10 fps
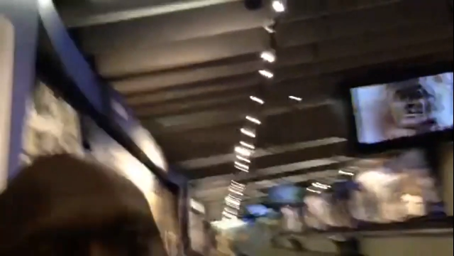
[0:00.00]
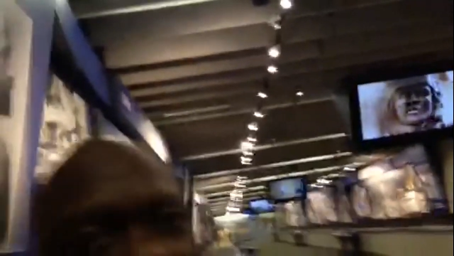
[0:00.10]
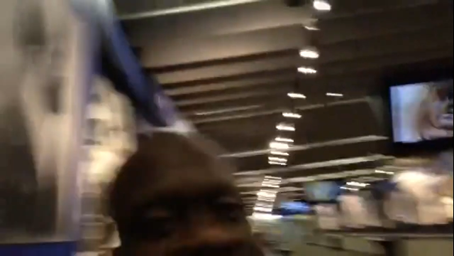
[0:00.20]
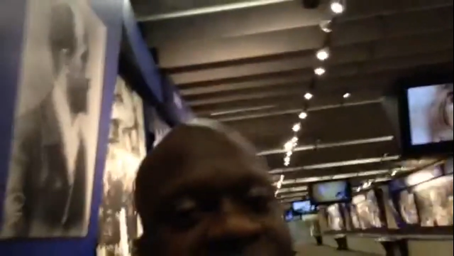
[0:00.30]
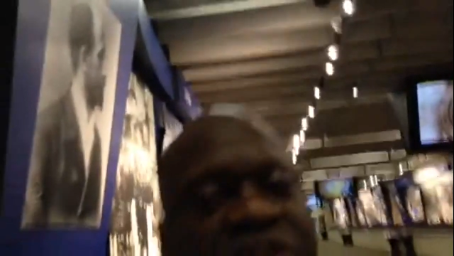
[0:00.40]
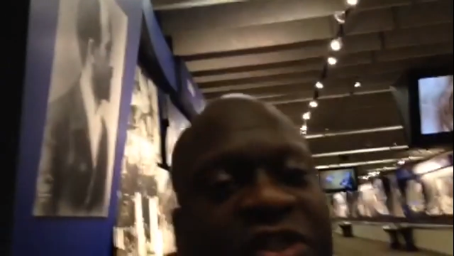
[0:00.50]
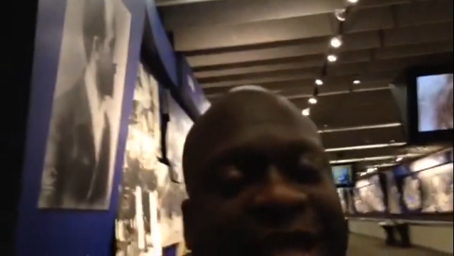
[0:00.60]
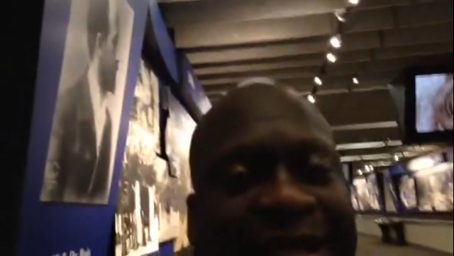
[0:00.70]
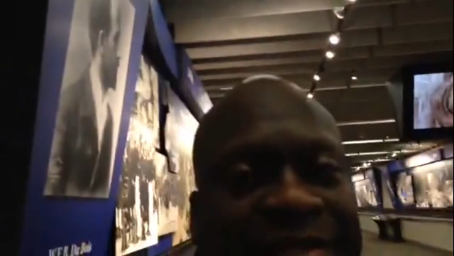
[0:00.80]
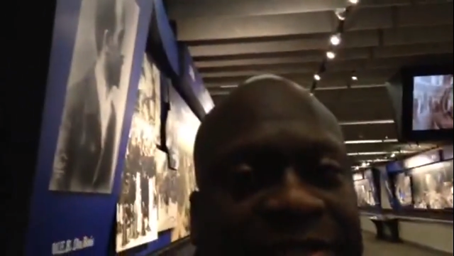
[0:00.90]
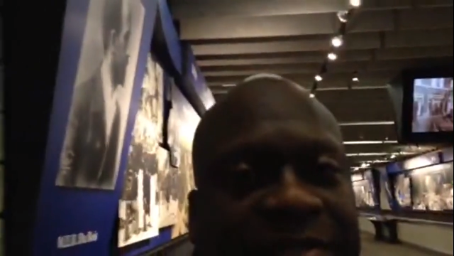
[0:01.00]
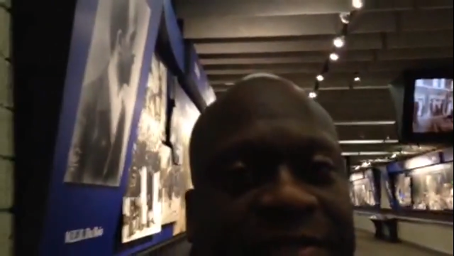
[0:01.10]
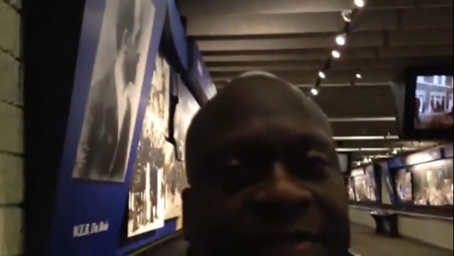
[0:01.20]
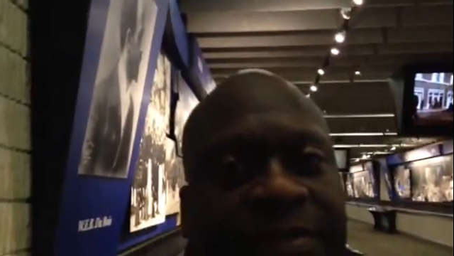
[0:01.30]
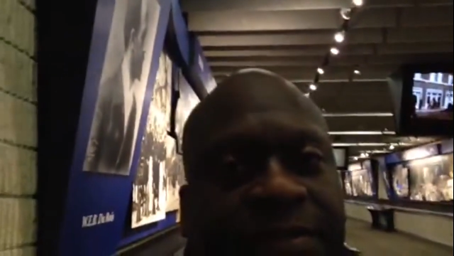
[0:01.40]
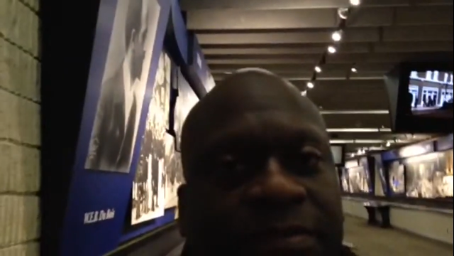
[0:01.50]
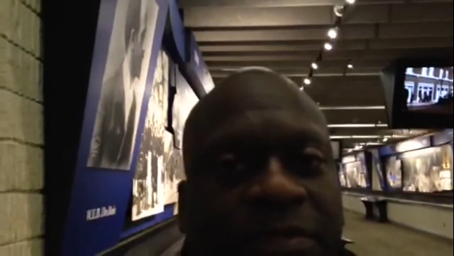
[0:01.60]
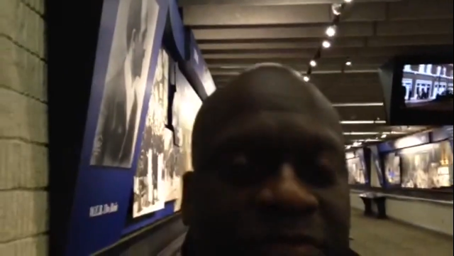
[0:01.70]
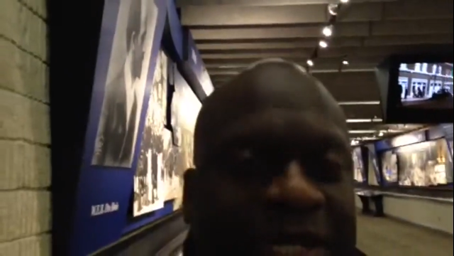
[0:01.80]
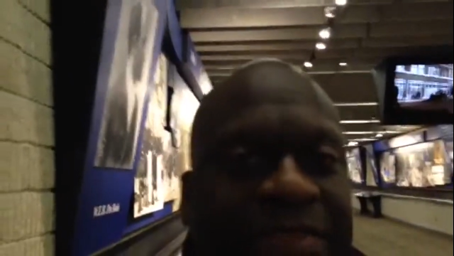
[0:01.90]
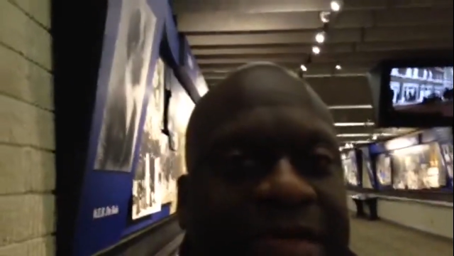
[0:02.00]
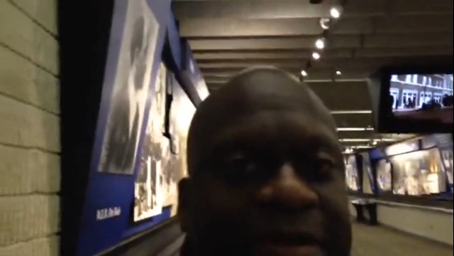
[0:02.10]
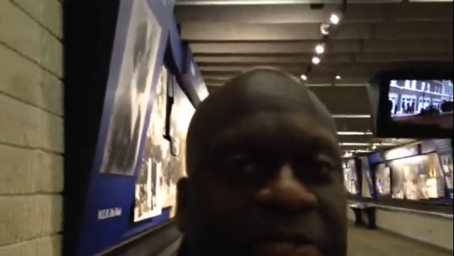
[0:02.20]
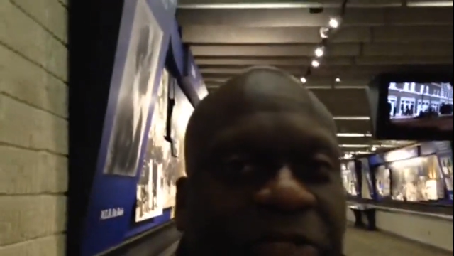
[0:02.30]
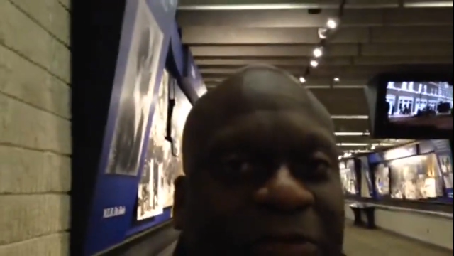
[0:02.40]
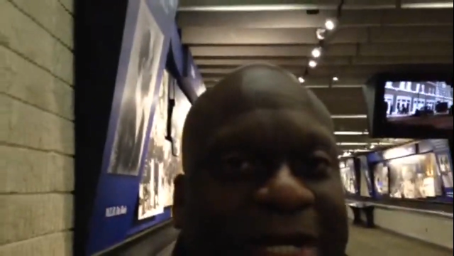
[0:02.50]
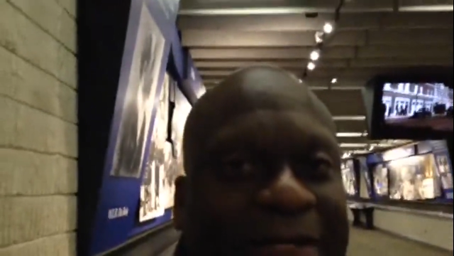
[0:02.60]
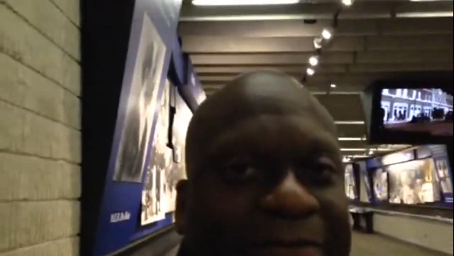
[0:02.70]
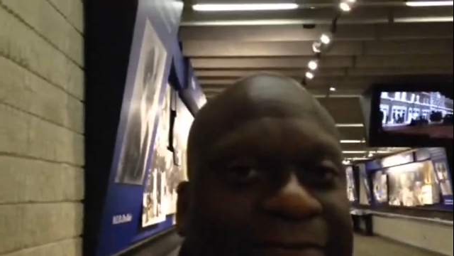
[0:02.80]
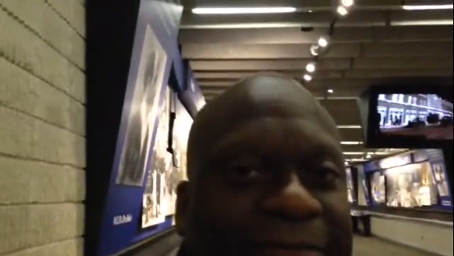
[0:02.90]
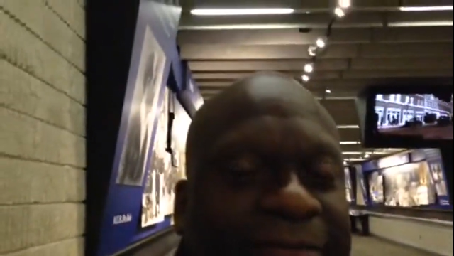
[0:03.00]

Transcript: No face is visible, so there are no lips to read.